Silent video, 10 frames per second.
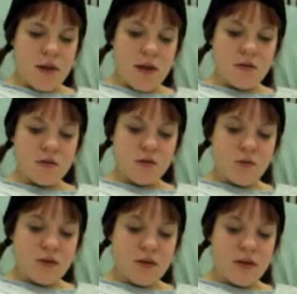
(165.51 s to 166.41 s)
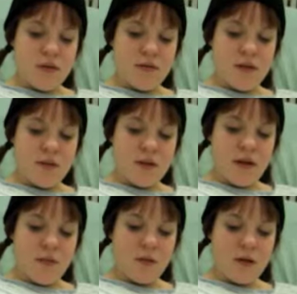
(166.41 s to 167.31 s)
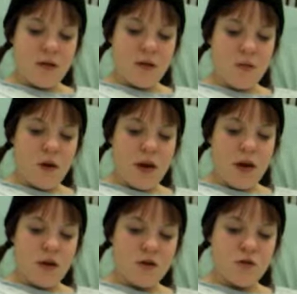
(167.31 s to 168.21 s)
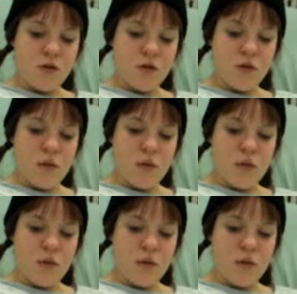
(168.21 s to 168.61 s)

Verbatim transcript: I have school and stuff and that would not be a good way to